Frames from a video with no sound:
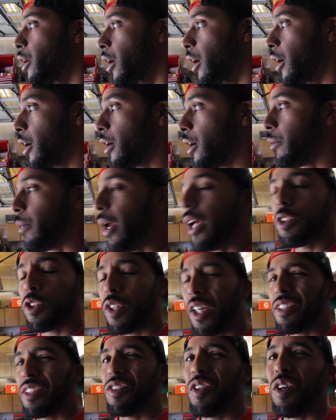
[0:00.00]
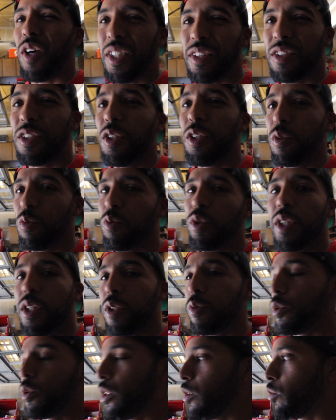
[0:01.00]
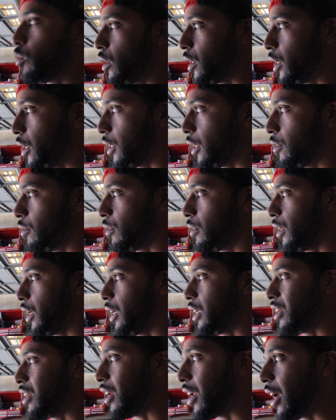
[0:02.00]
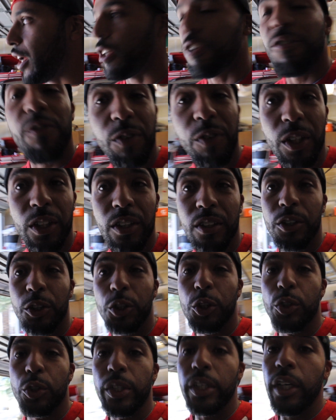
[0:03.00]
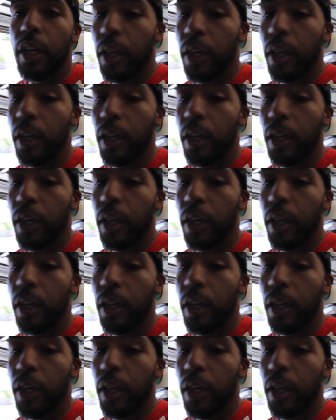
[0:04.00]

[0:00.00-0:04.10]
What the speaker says: As you guys know, I still really want a nice, fun street